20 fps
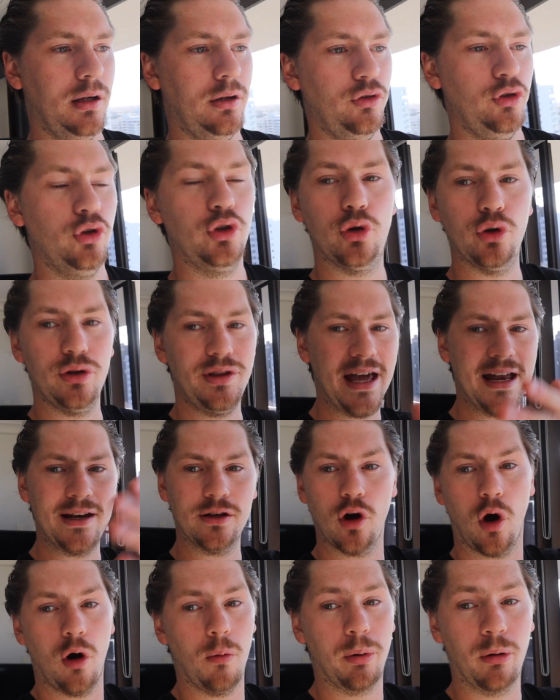you could
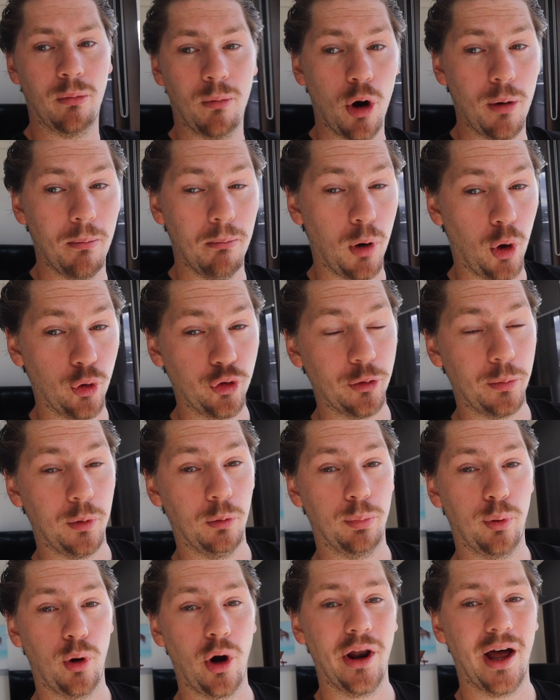then go and promote
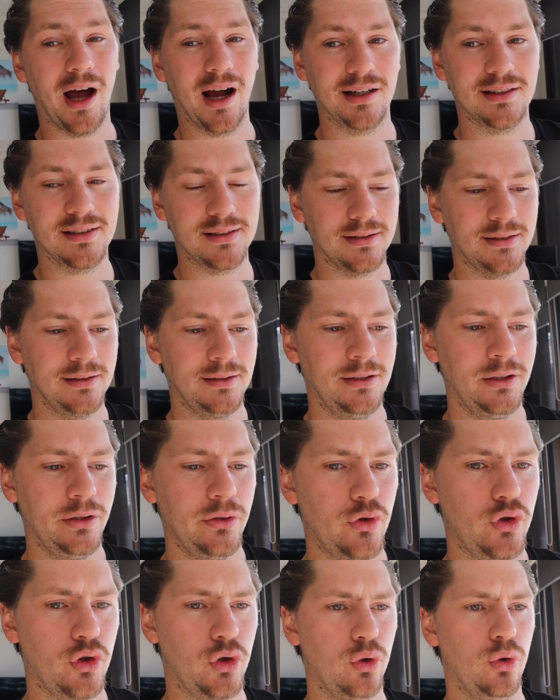multiple products
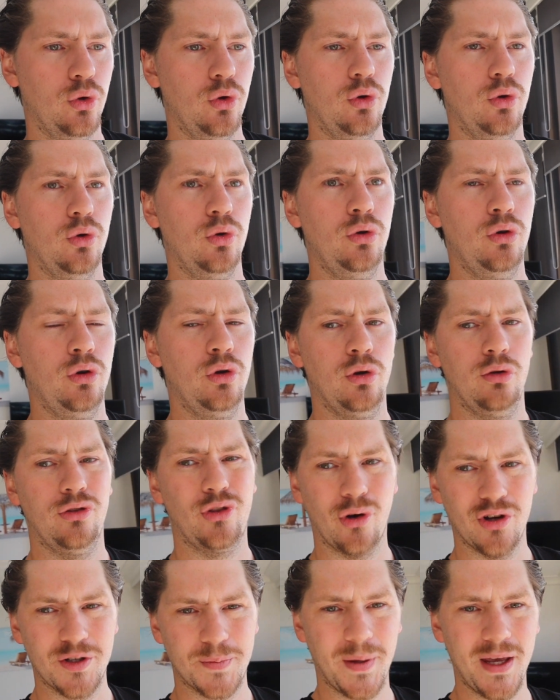to
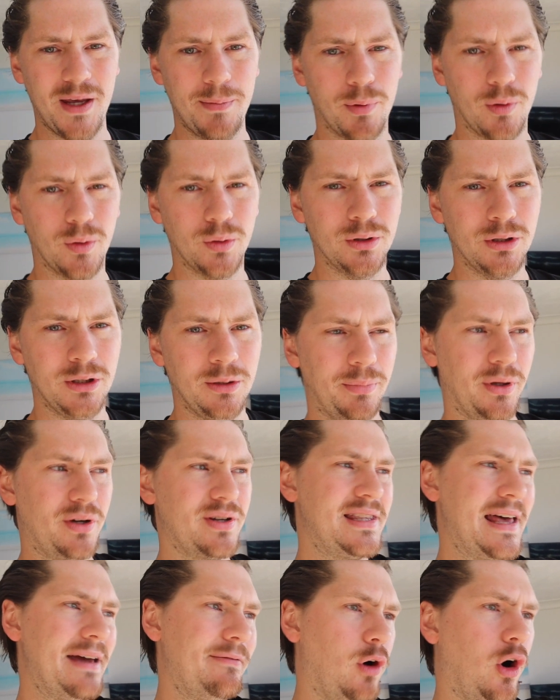those people
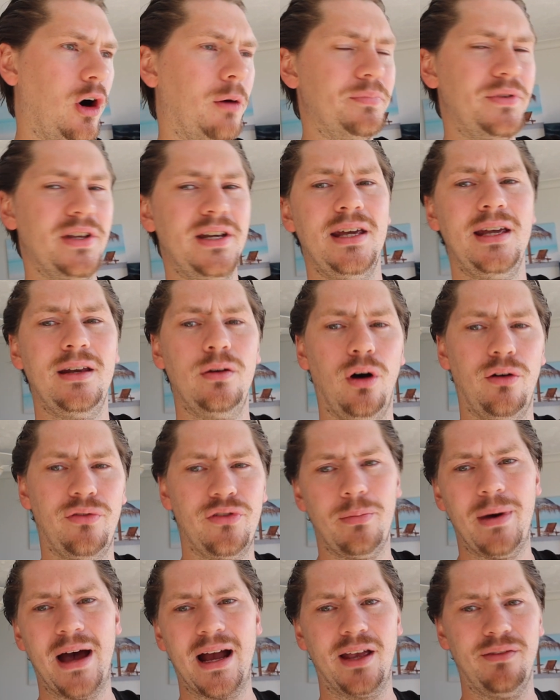because they've opted in off
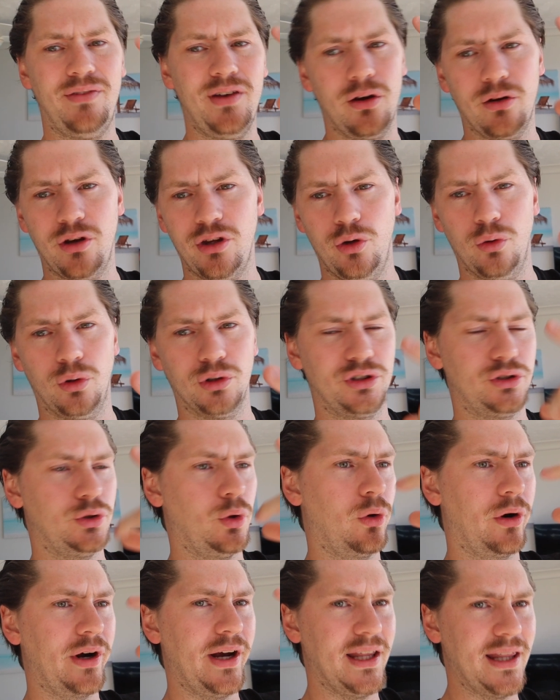the back of hearing your
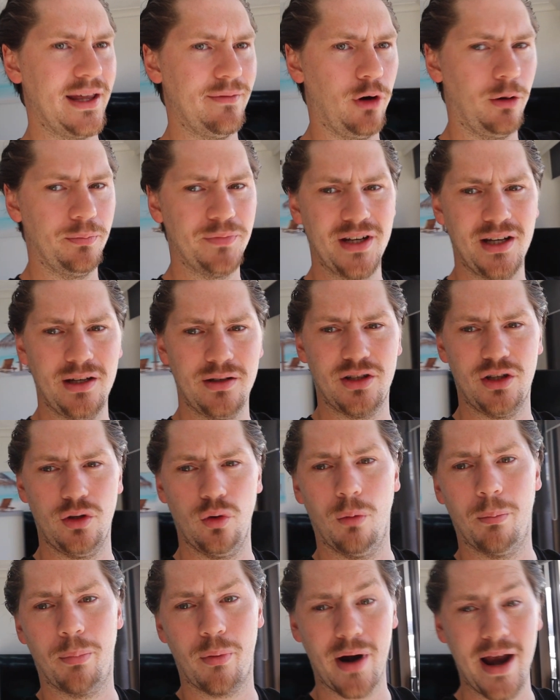story and they've opted into
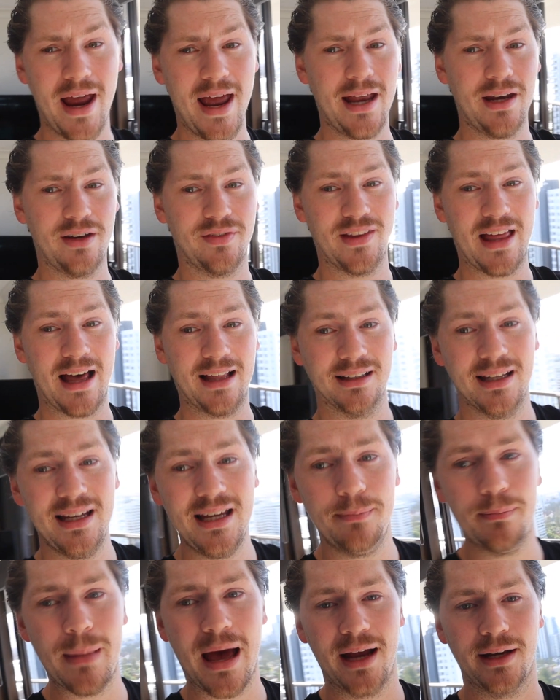your brand for that
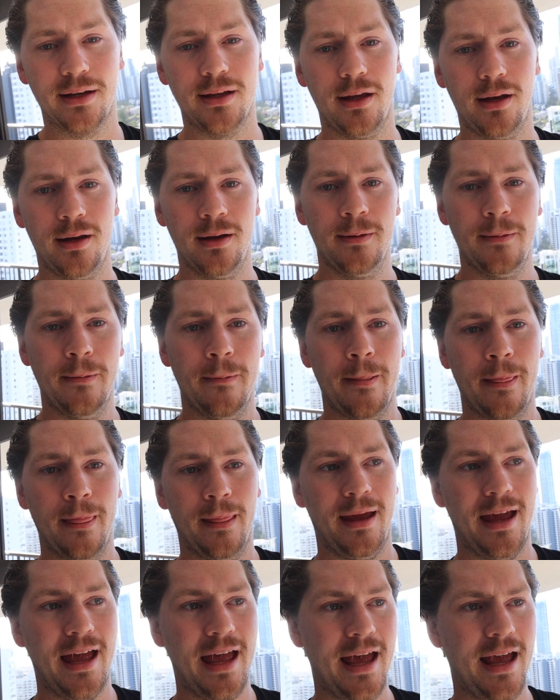lead magnet,
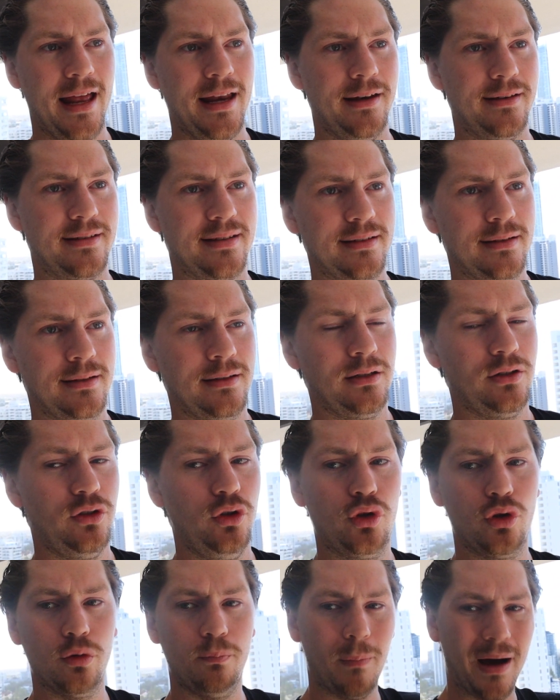and
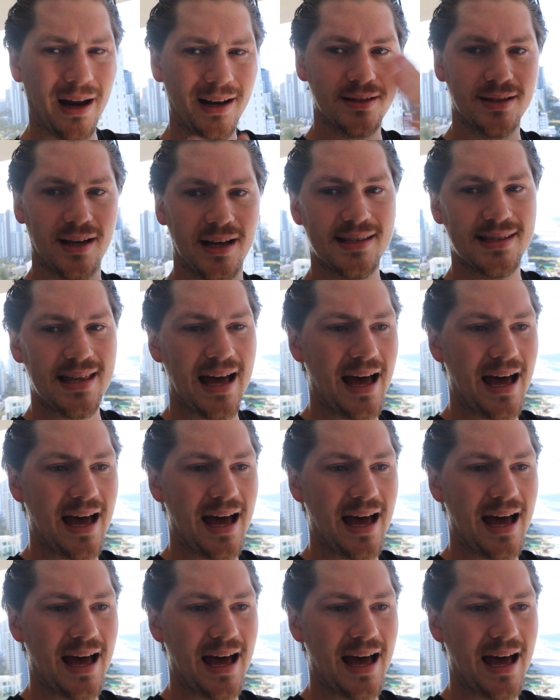you could monetize